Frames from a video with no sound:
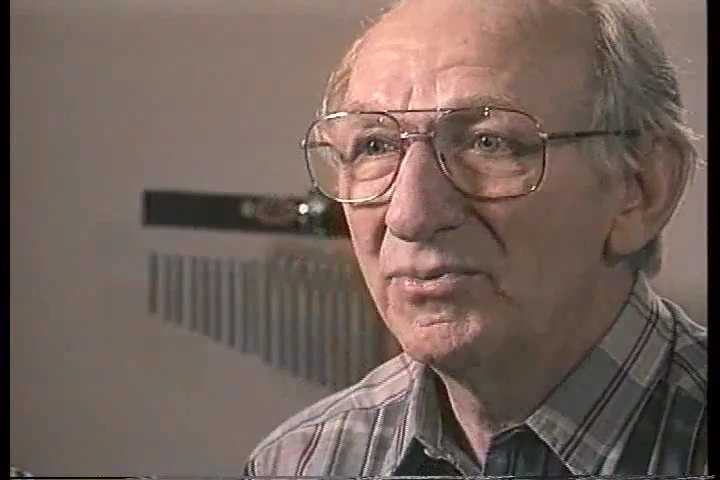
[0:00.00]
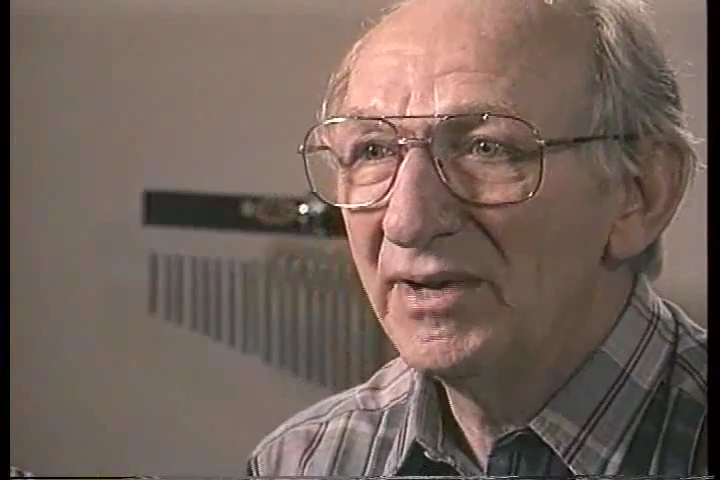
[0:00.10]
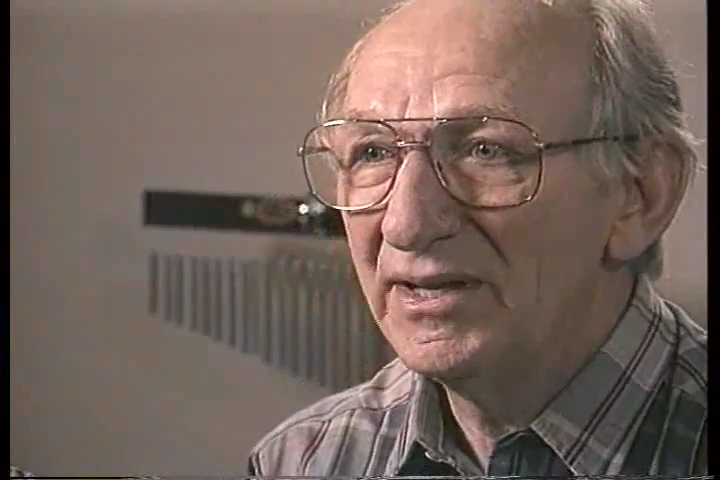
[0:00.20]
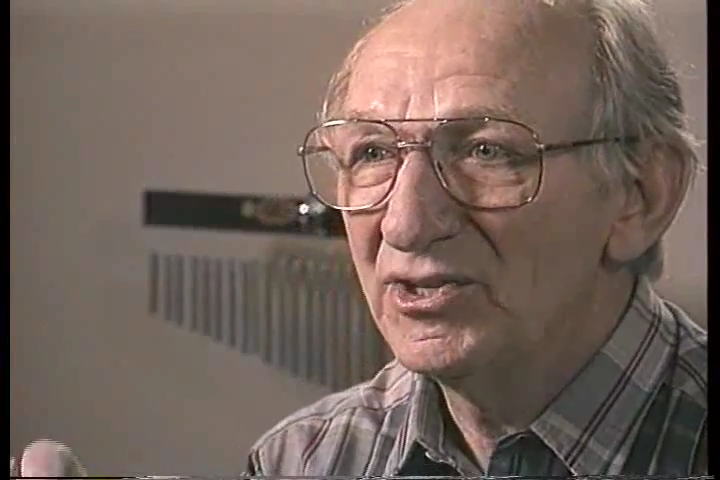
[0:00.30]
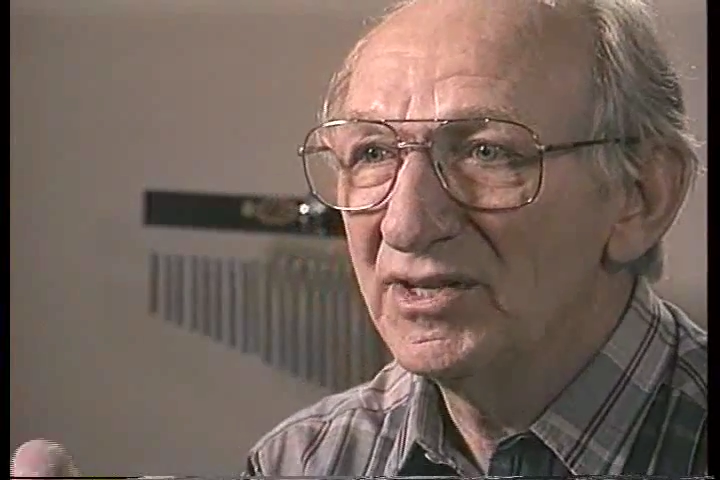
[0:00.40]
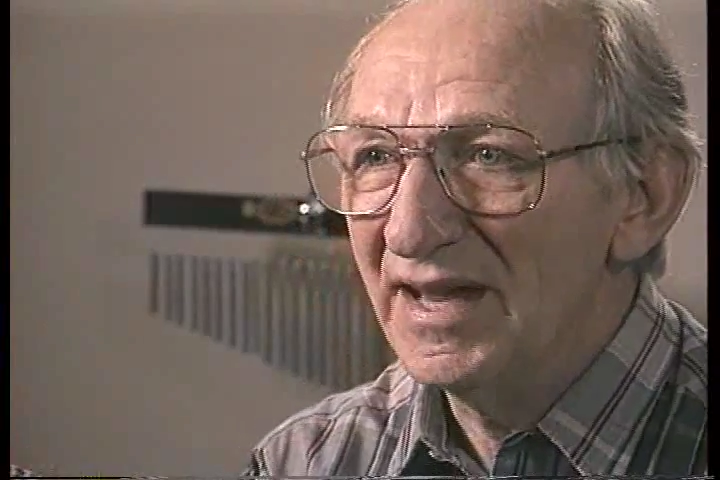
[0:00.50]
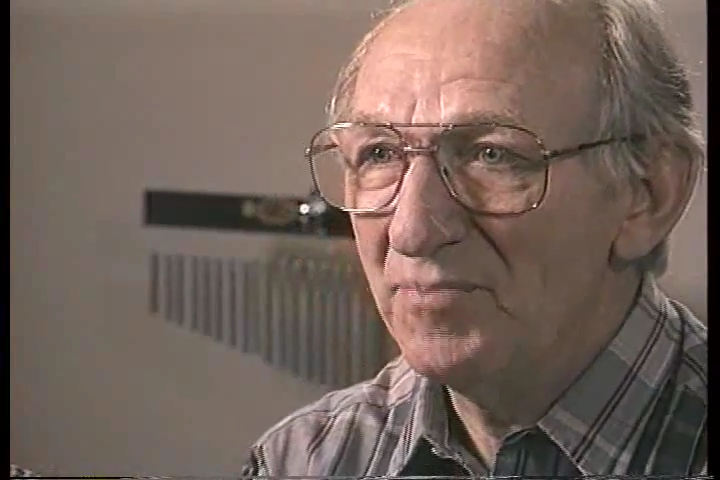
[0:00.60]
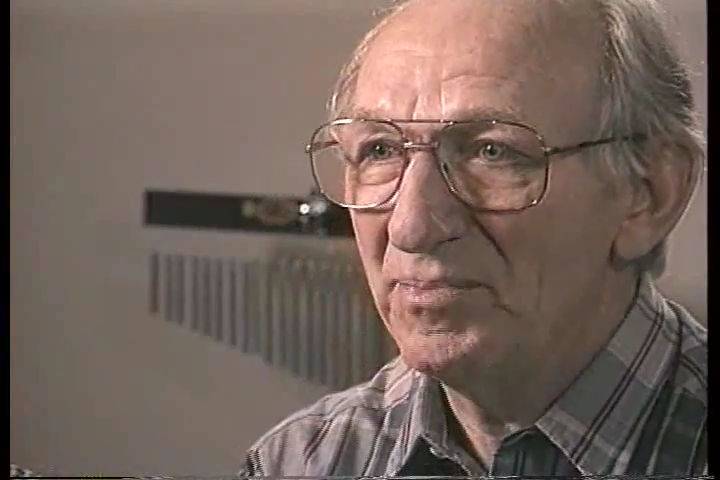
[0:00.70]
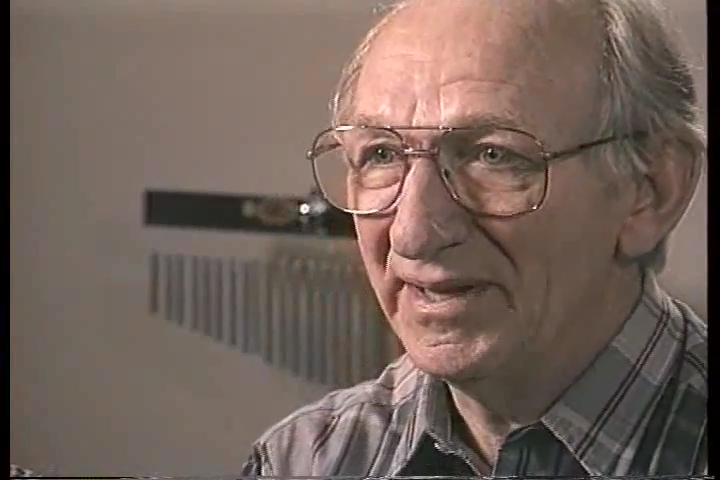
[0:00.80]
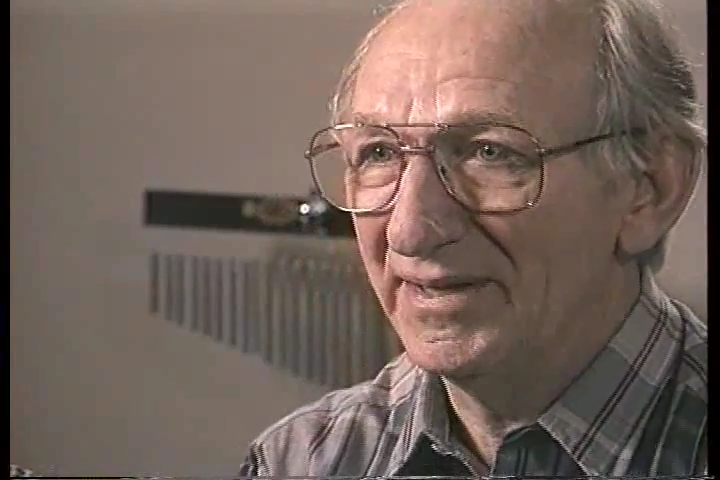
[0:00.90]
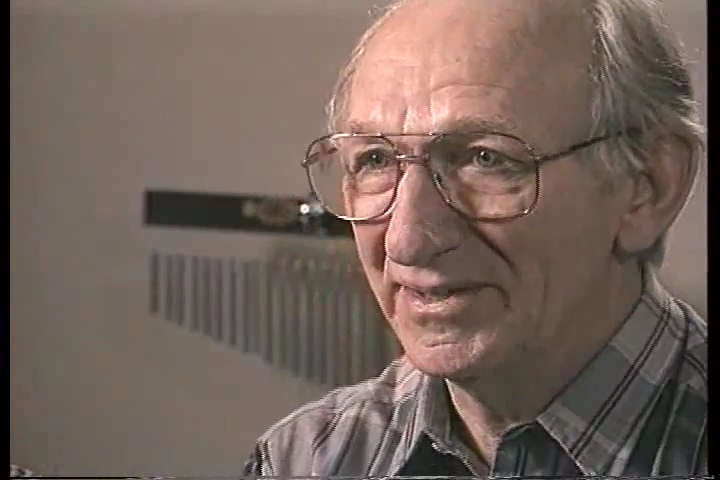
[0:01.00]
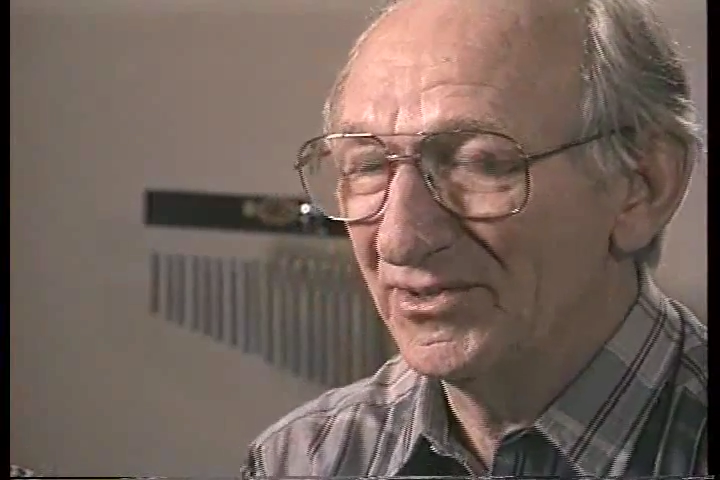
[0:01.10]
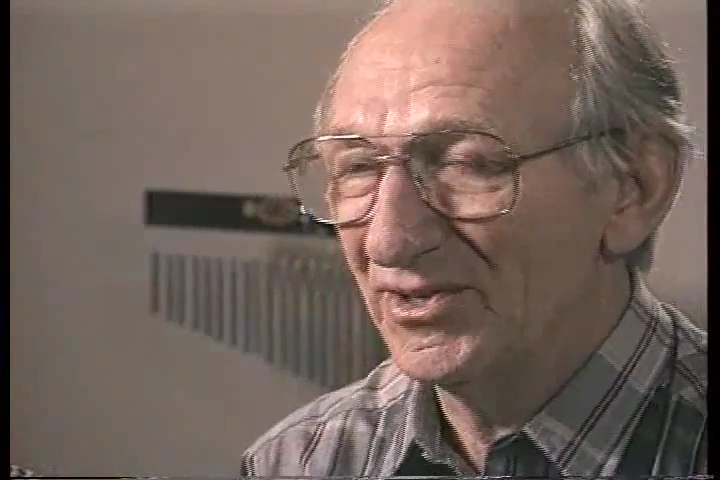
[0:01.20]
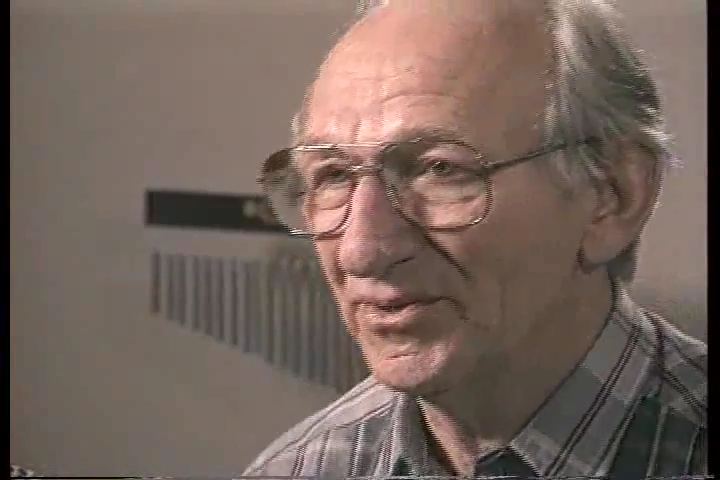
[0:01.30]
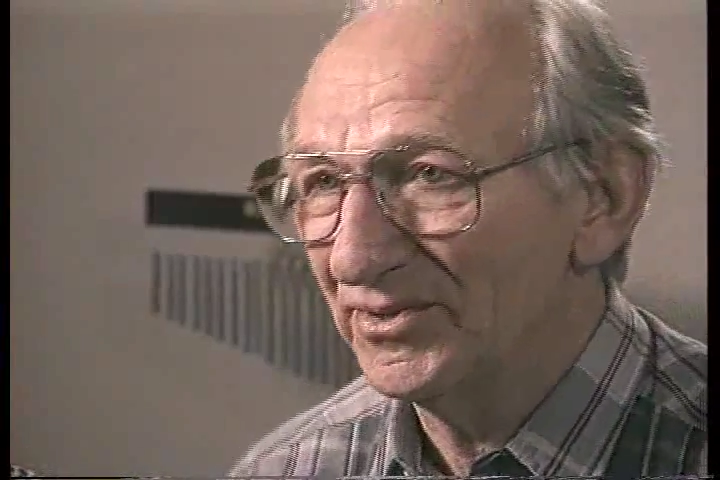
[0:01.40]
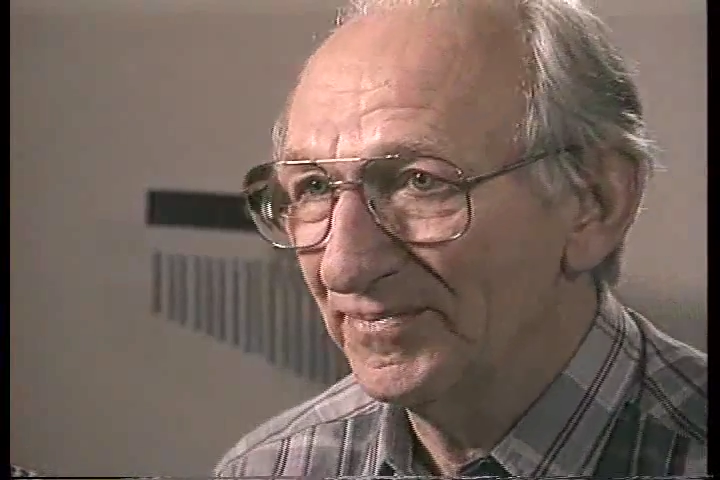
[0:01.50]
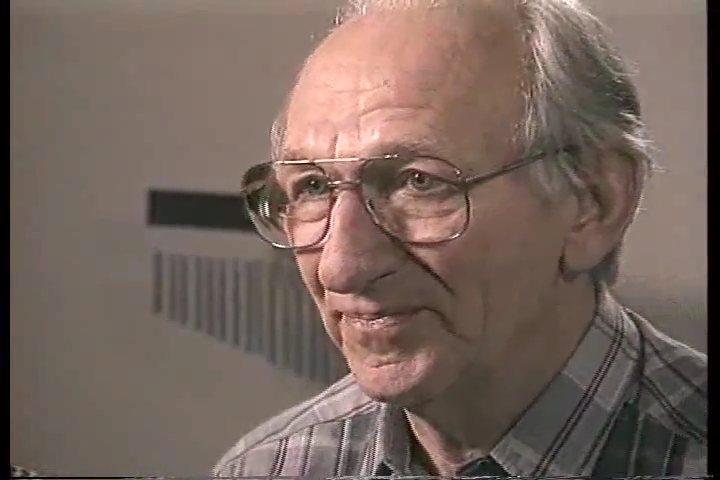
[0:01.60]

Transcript: reach deeply into children.